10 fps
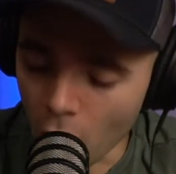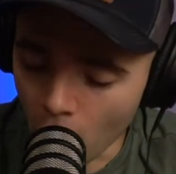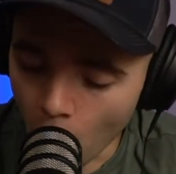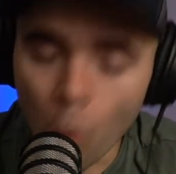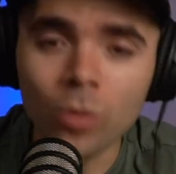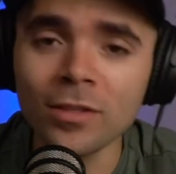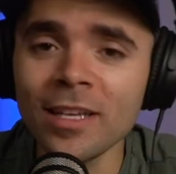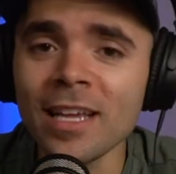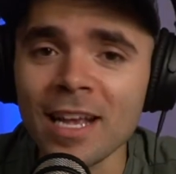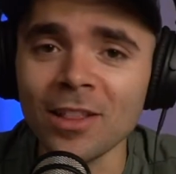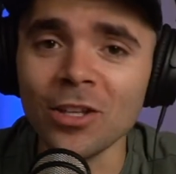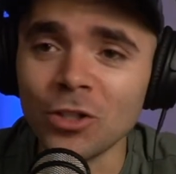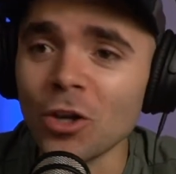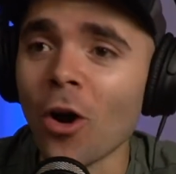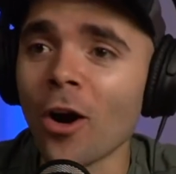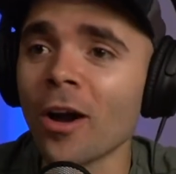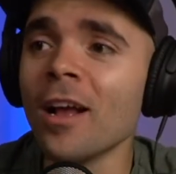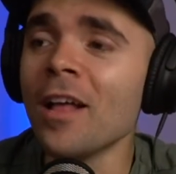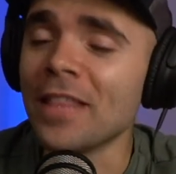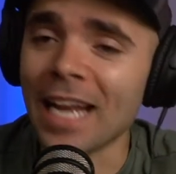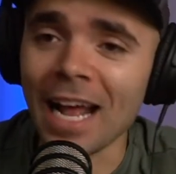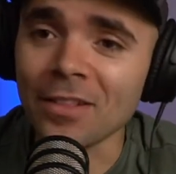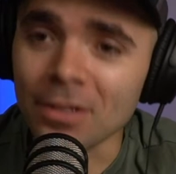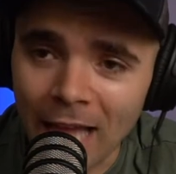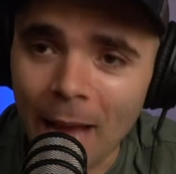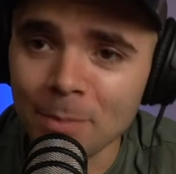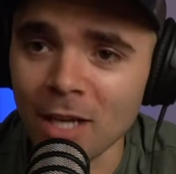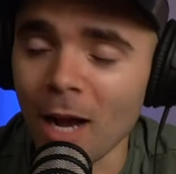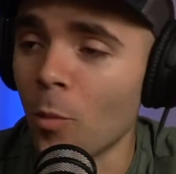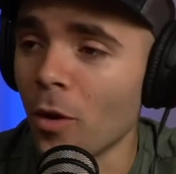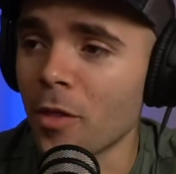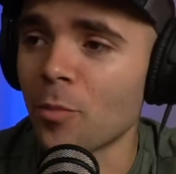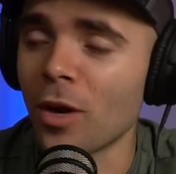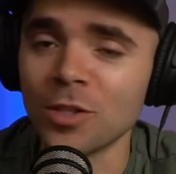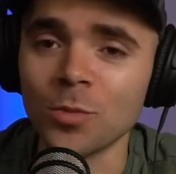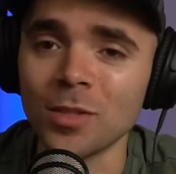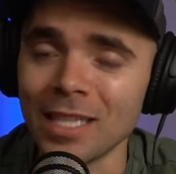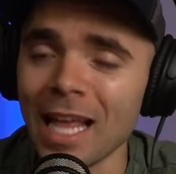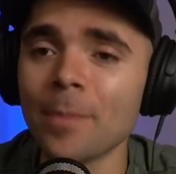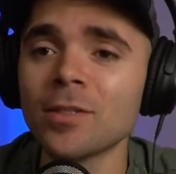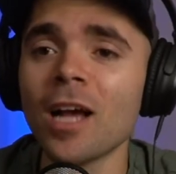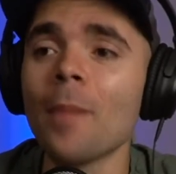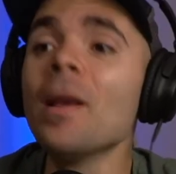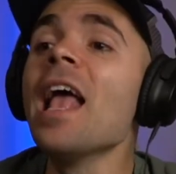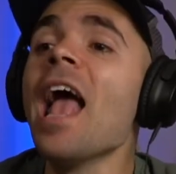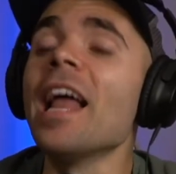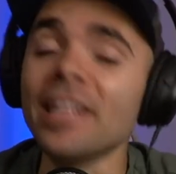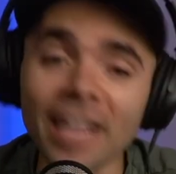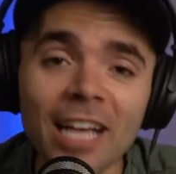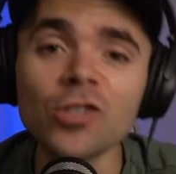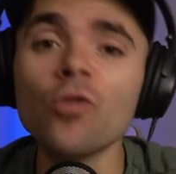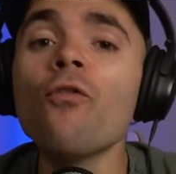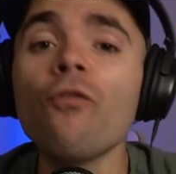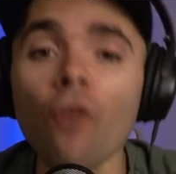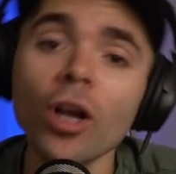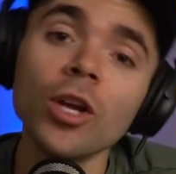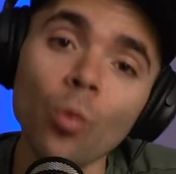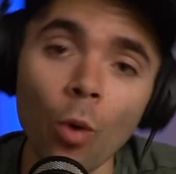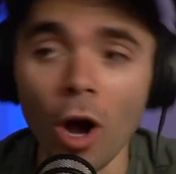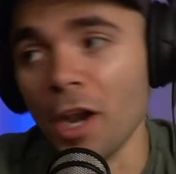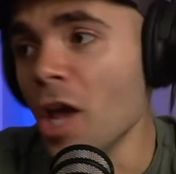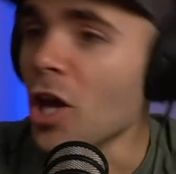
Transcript: only in the jar that had the laptop. One of the prizes was the laptop, and guess who fucking won?